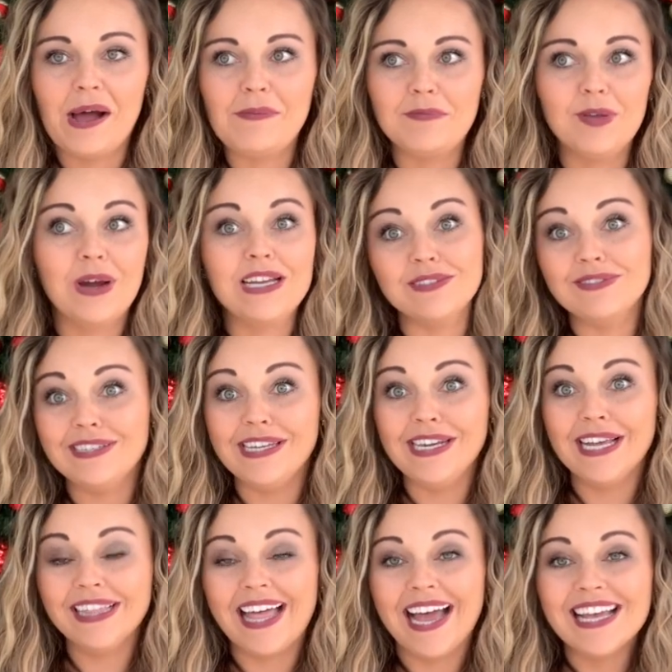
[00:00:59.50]
you guys have seen
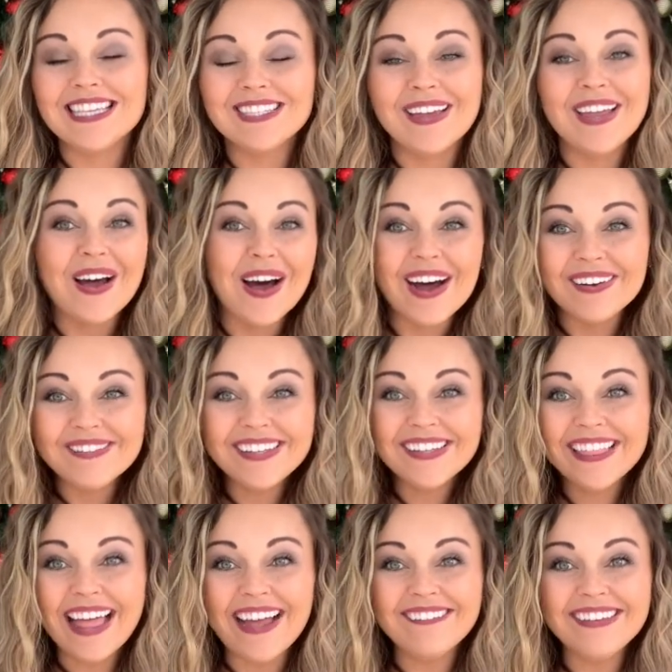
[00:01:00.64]
it last, so I hope you
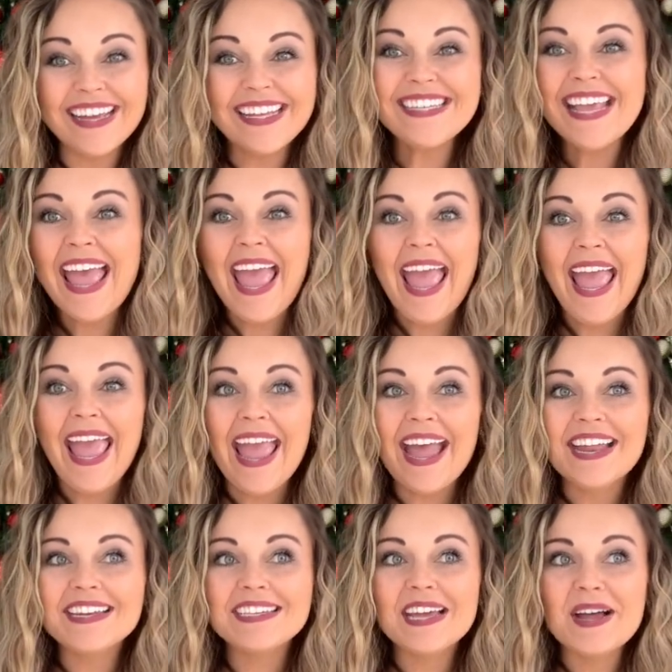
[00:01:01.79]
love it.
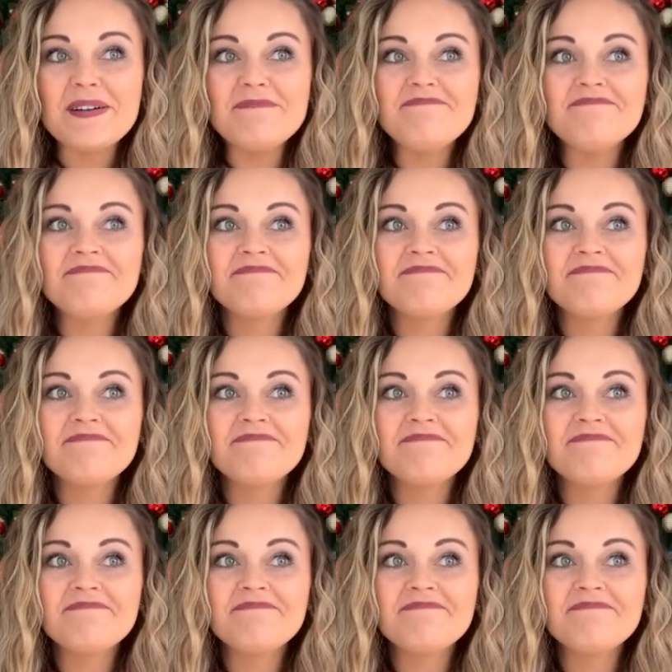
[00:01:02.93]
And